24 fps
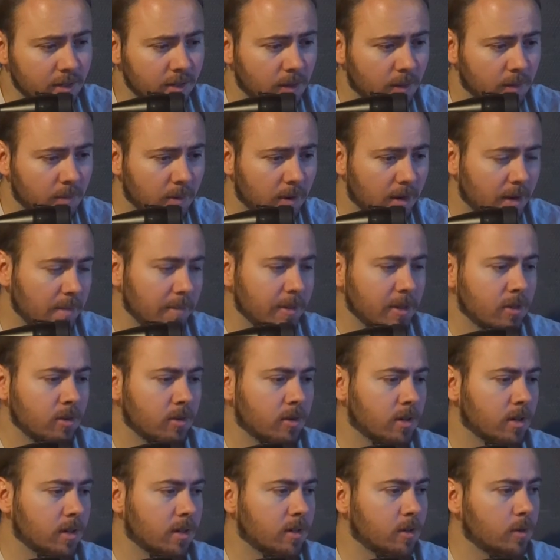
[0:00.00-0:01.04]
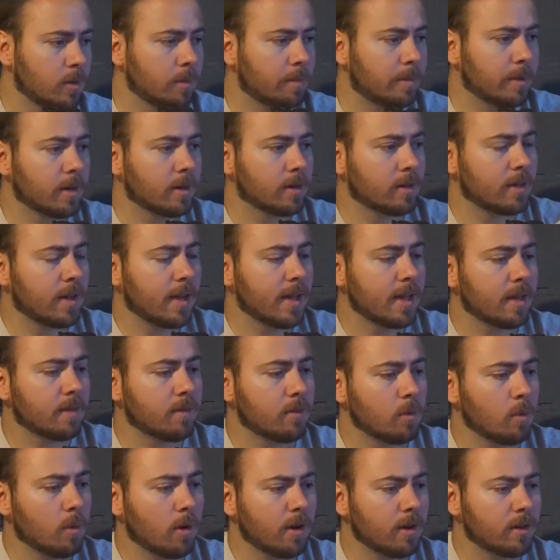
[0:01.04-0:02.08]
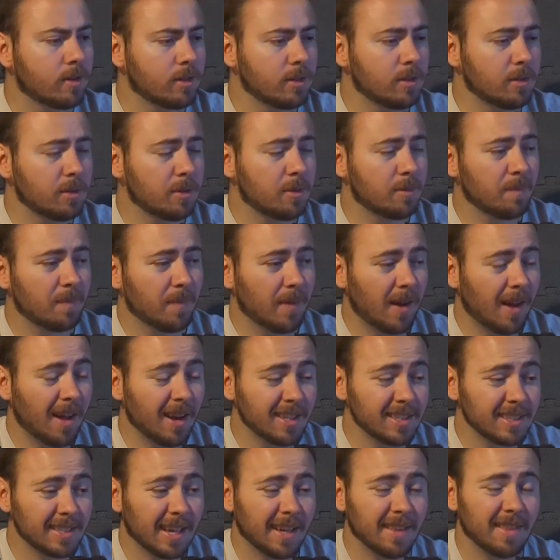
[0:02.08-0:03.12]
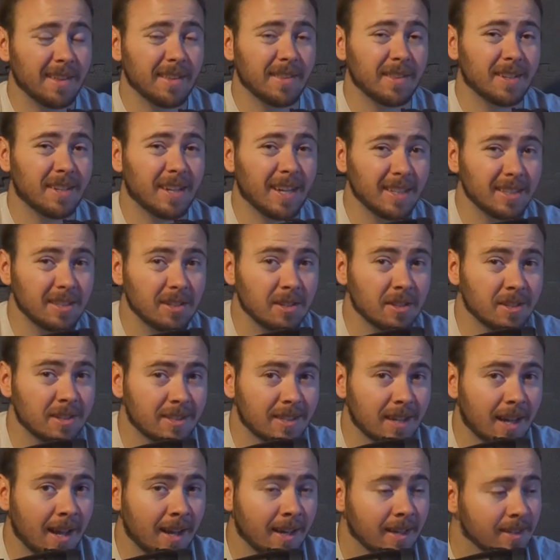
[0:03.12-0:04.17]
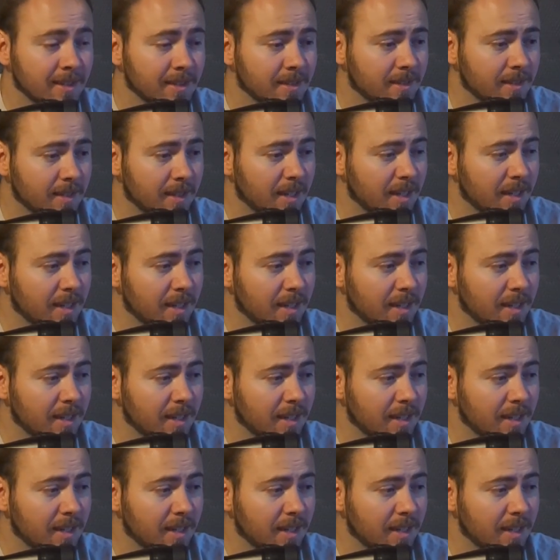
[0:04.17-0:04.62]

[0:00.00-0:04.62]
you upgrade? I mean, you could do a bigger tank if you wanted to. Honestly, I think the tank's a good size.